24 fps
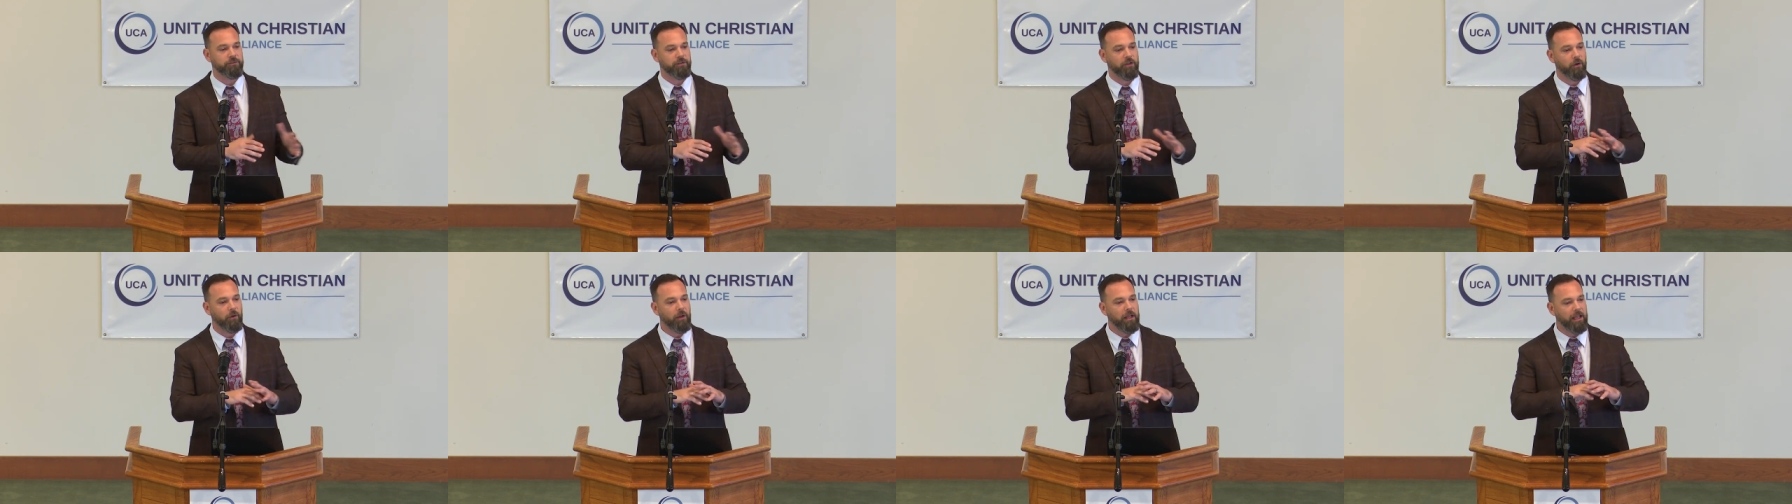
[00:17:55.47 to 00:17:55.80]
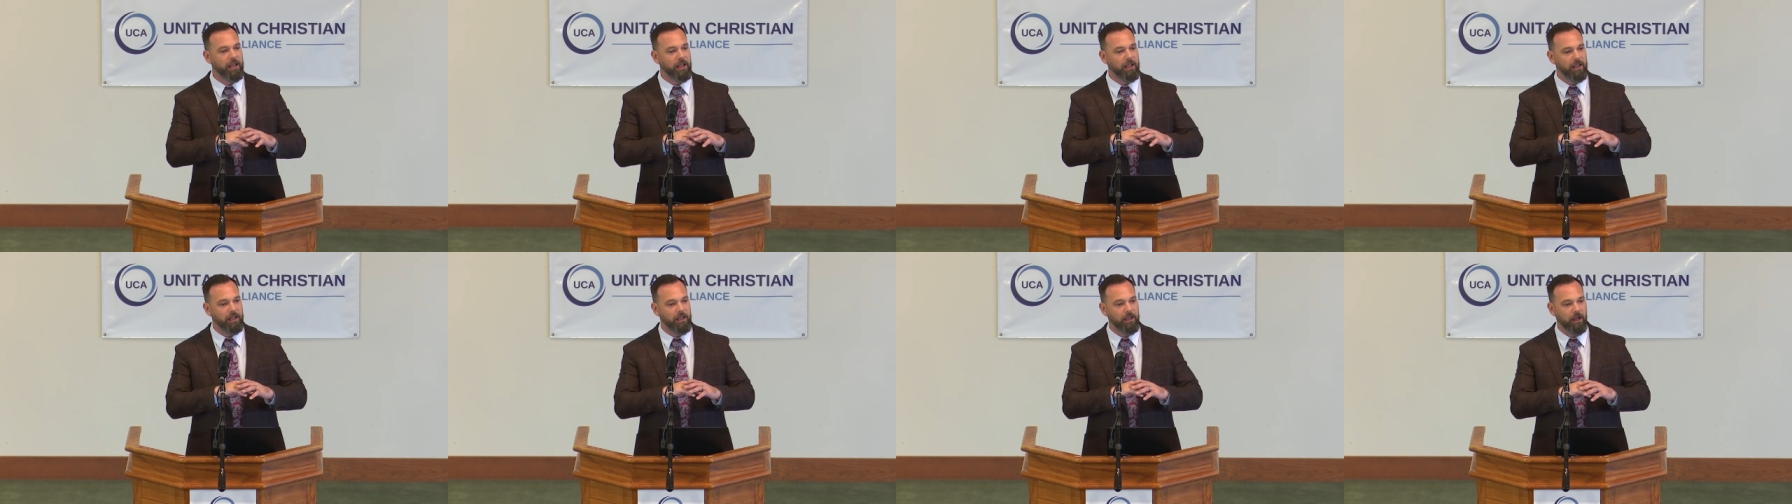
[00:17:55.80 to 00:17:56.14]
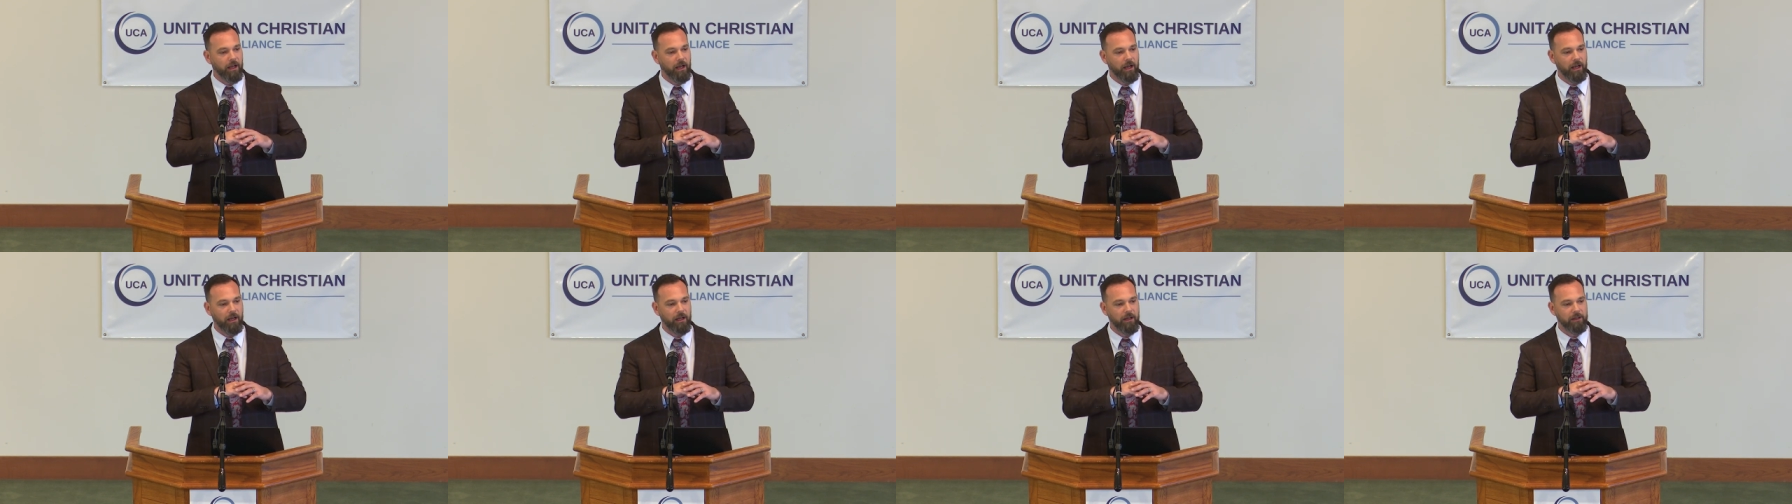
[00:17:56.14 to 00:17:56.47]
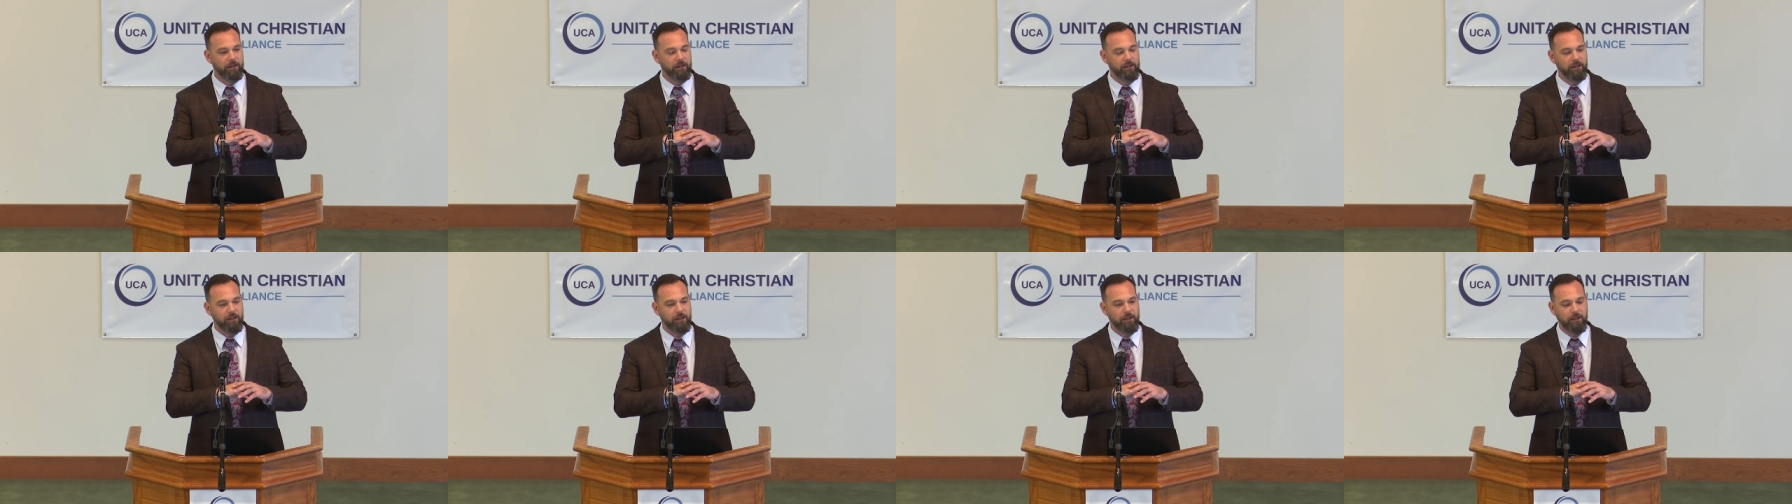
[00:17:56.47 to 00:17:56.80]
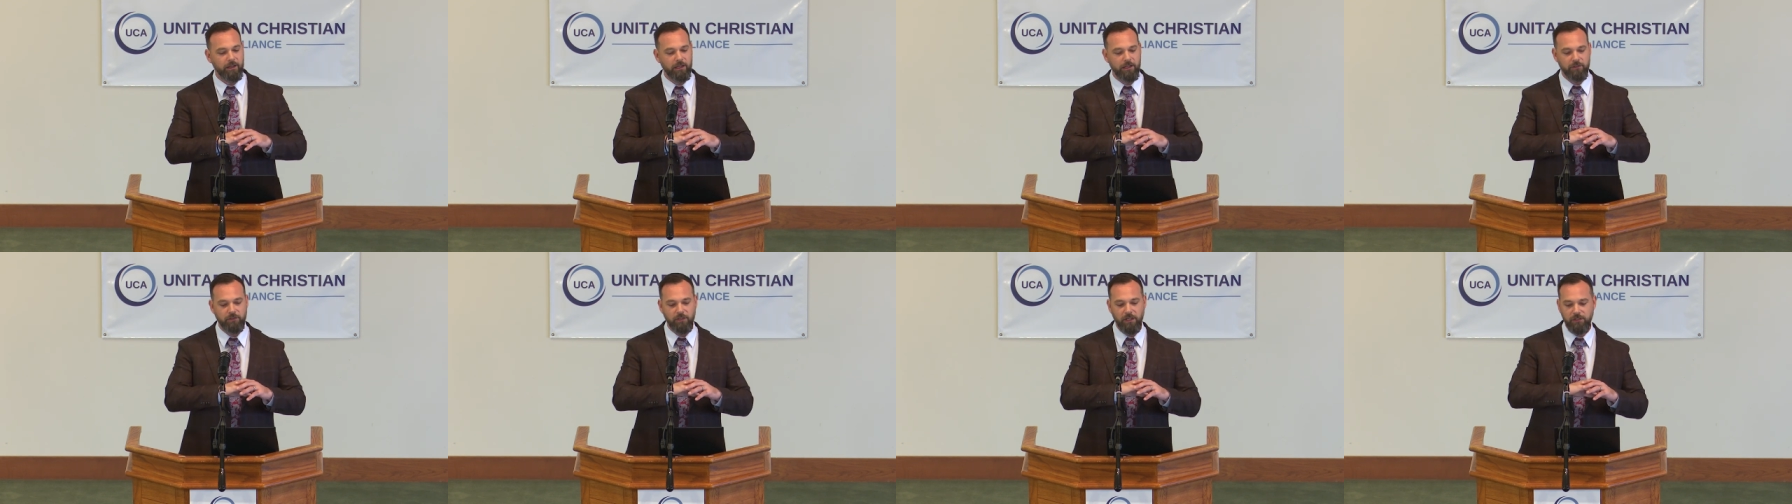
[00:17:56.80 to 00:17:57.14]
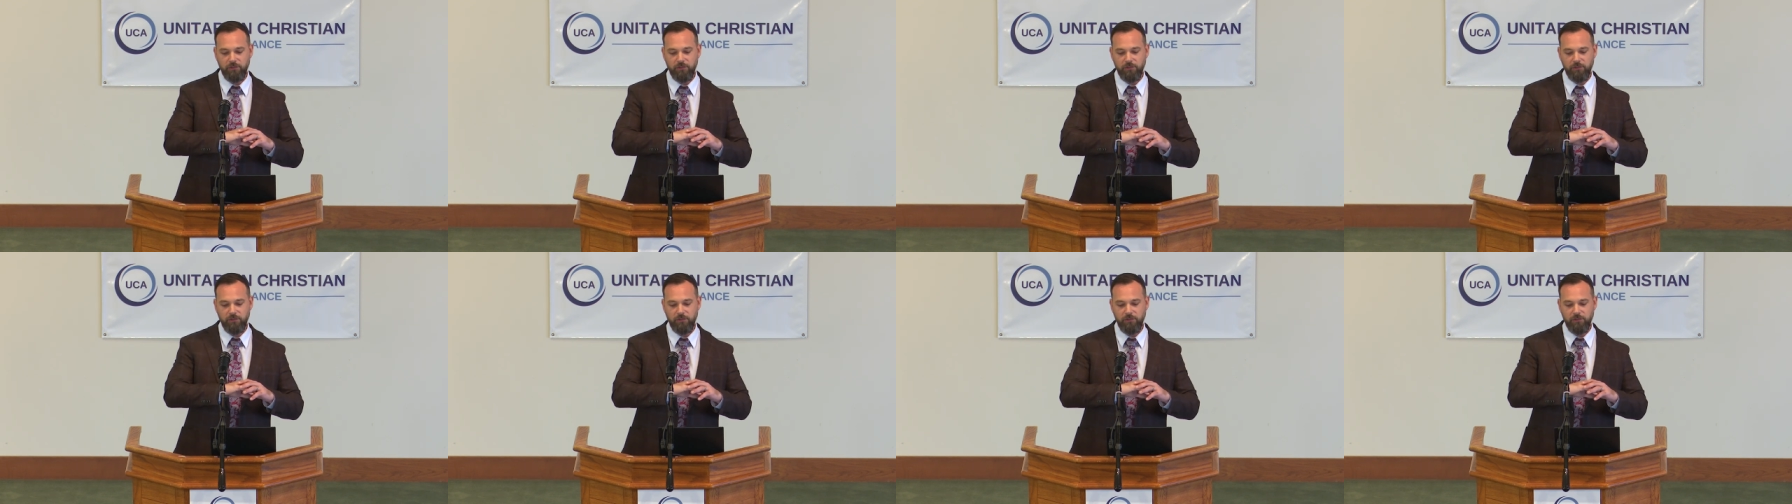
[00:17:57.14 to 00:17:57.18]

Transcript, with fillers: So uh, it's,